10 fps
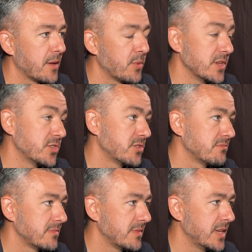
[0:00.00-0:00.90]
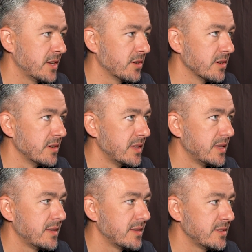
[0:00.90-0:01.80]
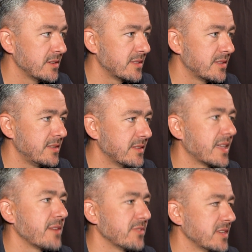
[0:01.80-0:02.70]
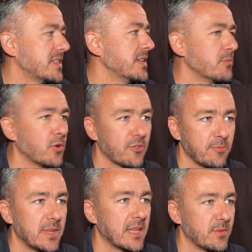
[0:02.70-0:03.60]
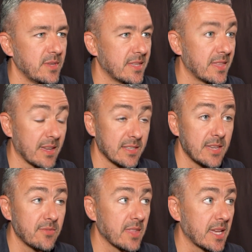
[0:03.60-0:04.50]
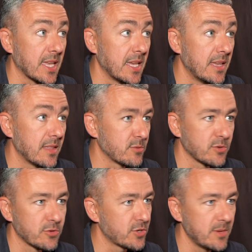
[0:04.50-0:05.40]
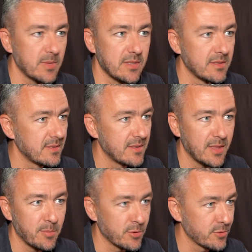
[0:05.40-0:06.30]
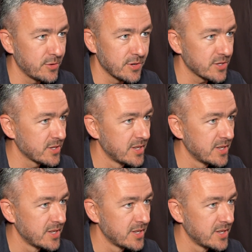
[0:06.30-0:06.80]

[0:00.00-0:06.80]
Which, you know, you're definitely seeing more of me now than you did then. Because even, like, there was no streaming at the Pro Tours.